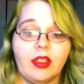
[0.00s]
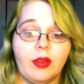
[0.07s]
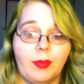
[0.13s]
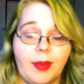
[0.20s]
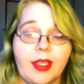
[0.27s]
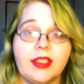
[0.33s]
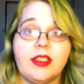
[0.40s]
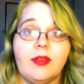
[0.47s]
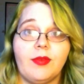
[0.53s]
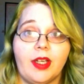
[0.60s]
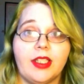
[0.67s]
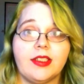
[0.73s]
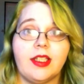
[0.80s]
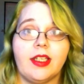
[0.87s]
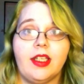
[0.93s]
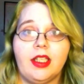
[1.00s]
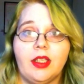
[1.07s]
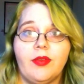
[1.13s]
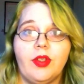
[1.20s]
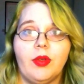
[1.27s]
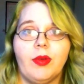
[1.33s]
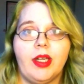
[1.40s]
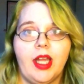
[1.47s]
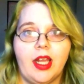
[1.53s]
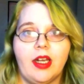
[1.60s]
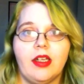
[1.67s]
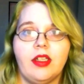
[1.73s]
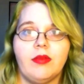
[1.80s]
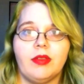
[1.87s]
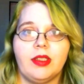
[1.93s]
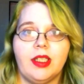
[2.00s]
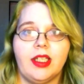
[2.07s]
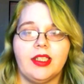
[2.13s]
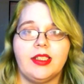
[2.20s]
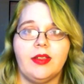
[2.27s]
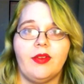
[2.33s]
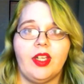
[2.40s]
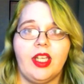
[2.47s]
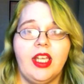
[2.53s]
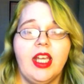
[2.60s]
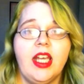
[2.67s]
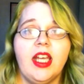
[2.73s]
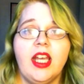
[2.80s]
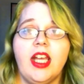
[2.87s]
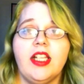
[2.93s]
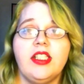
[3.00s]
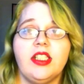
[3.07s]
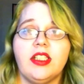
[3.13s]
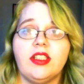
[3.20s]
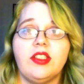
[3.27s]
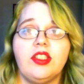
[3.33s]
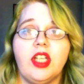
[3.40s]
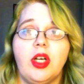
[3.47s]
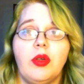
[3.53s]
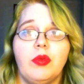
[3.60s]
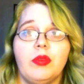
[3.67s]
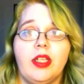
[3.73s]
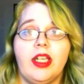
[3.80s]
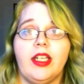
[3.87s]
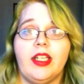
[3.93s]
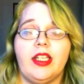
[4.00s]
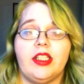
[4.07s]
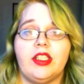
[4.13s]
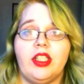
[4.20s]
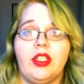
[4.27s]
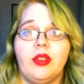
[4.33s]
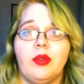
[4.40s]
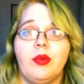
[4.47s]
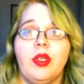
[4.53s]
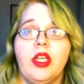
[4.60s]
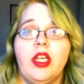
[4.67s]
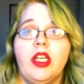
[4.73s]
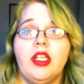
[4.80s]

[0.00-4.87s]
The best advice I can give you on how to deal with negativity is just don't let it get to you.